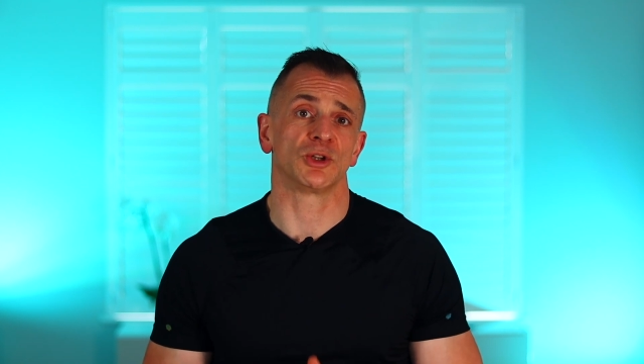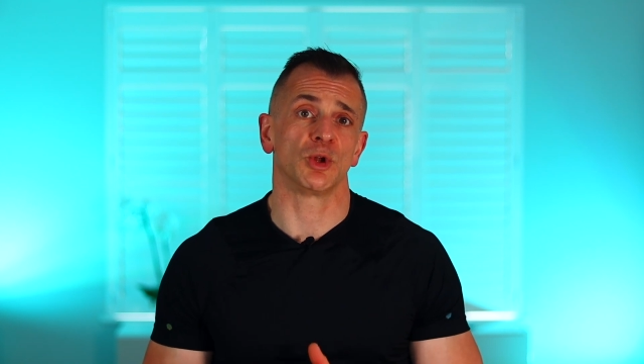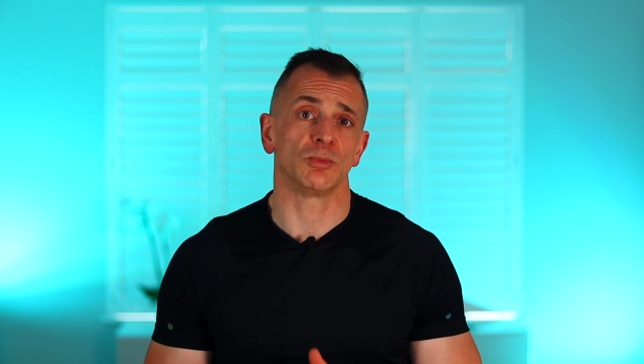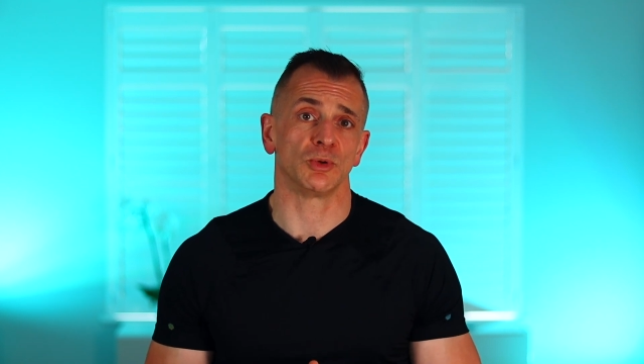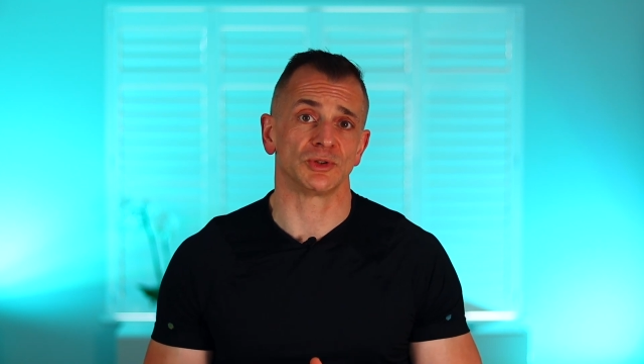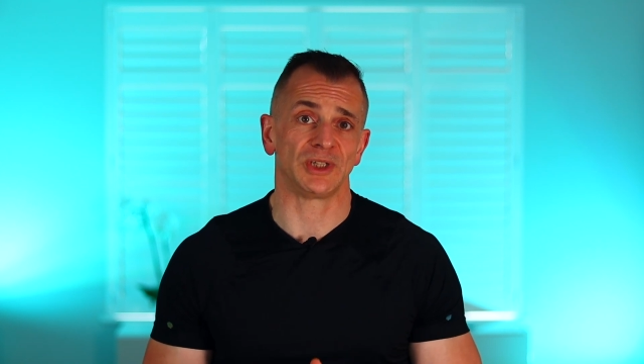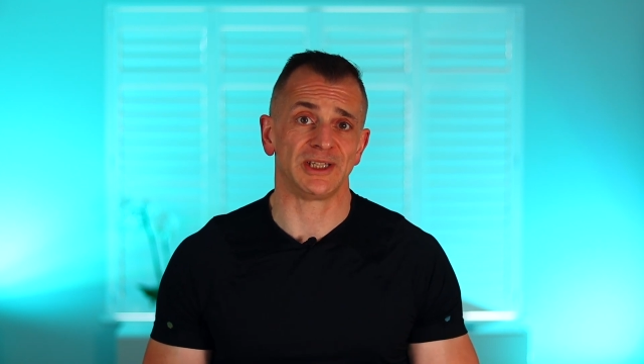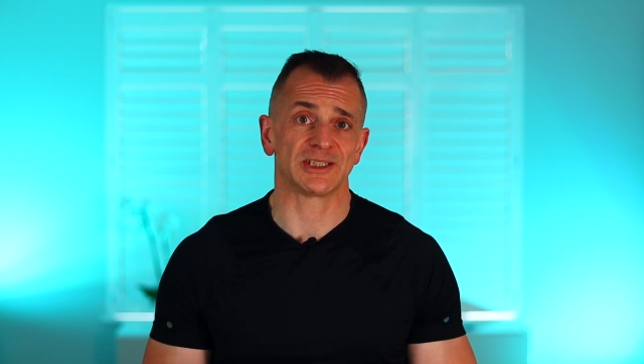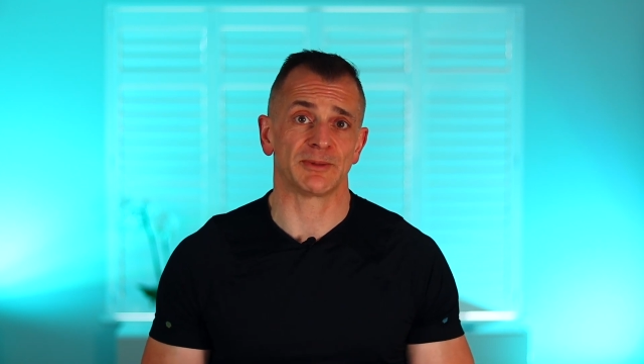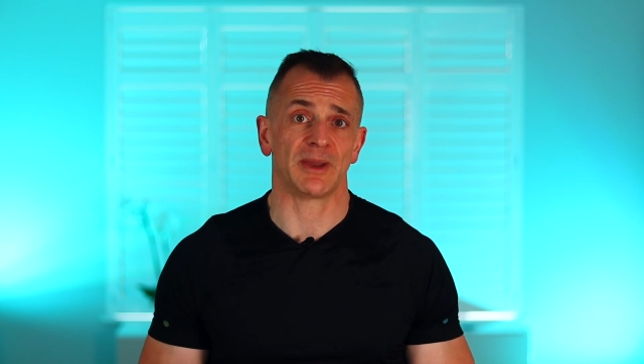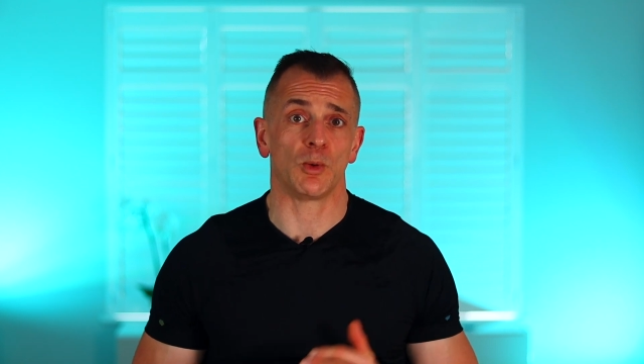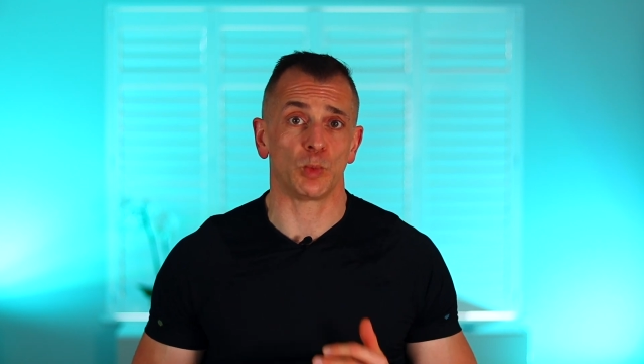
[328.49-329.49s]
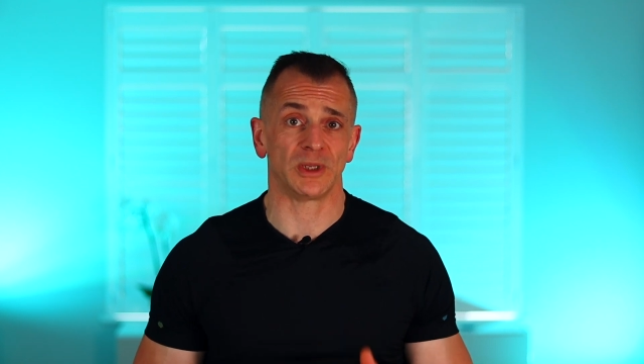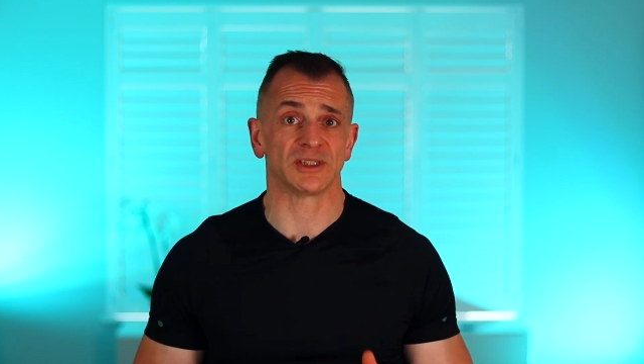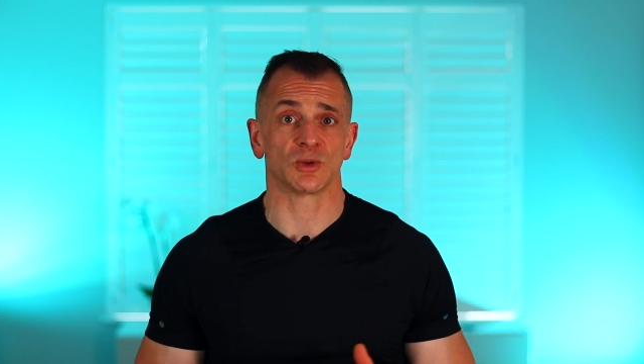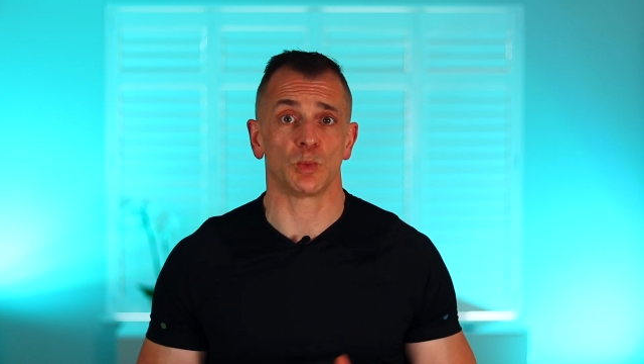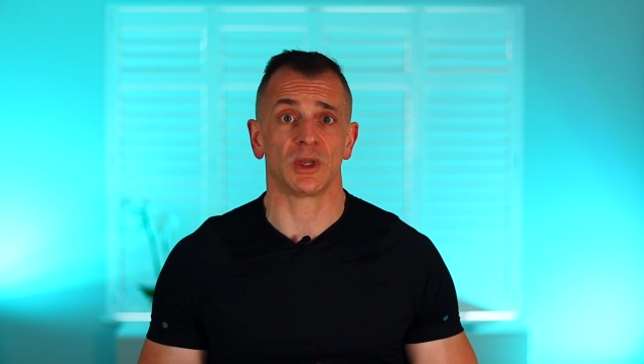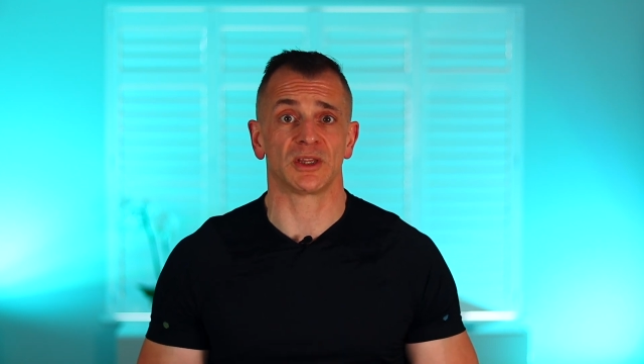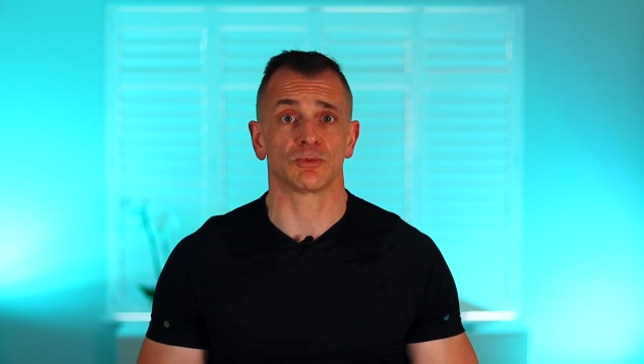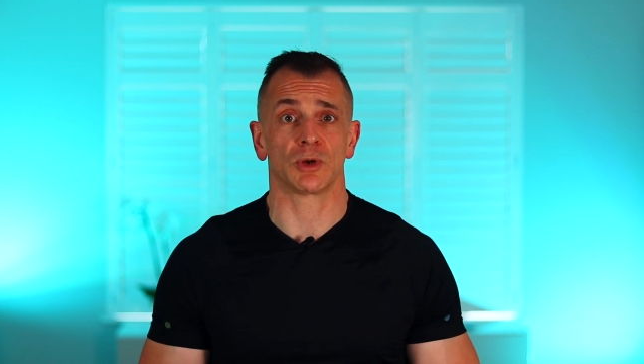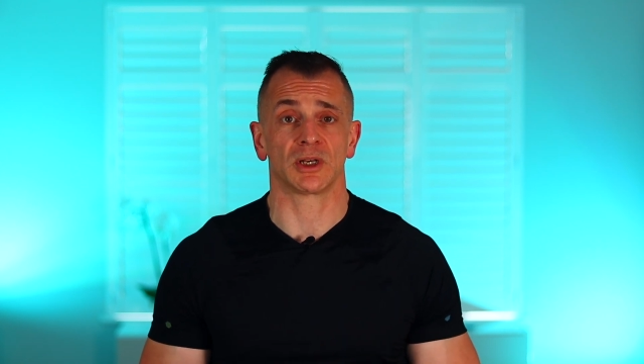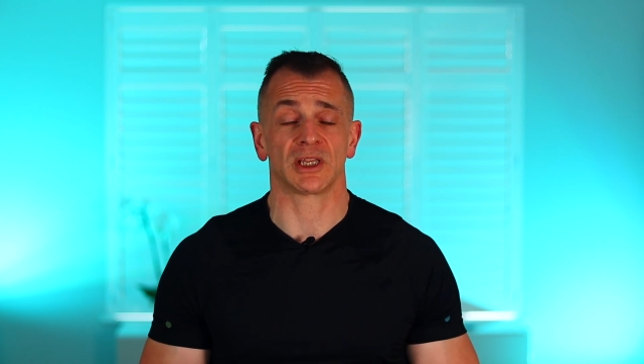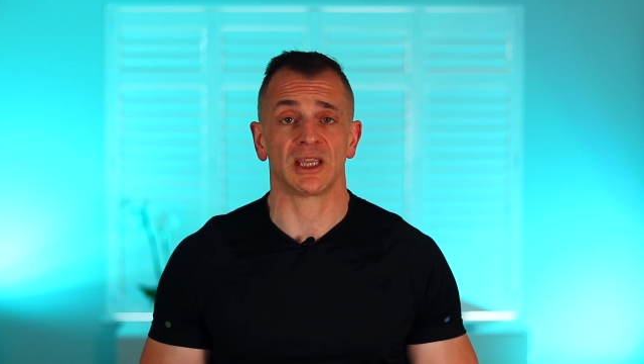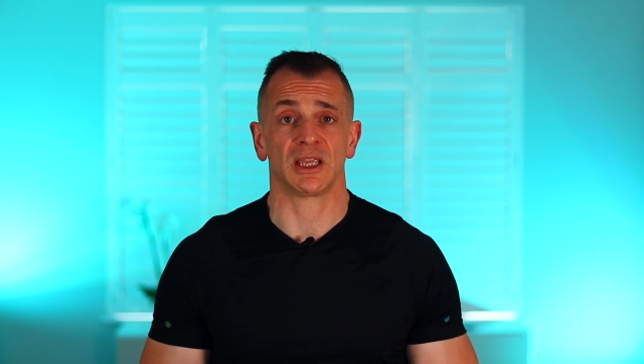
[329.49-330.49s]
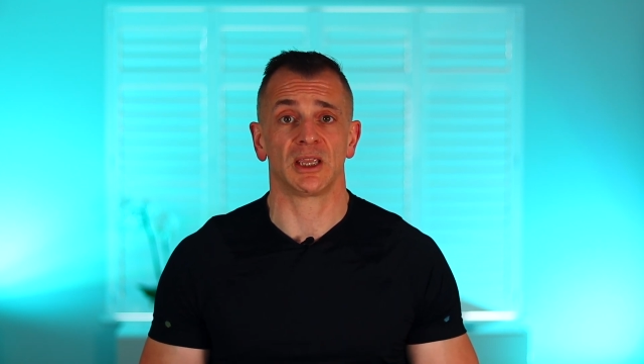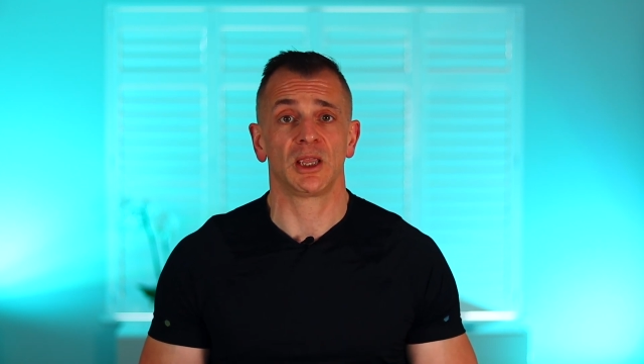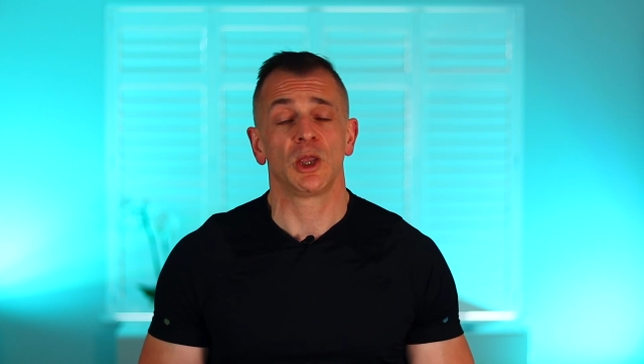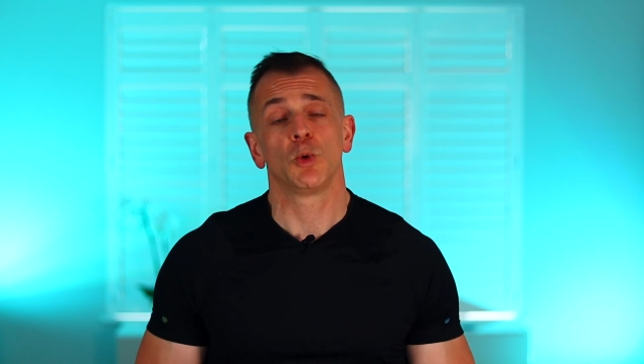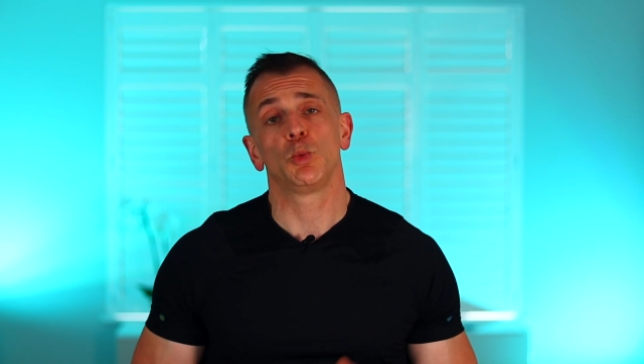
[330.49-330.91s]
a lot more detail about winter weather running gear,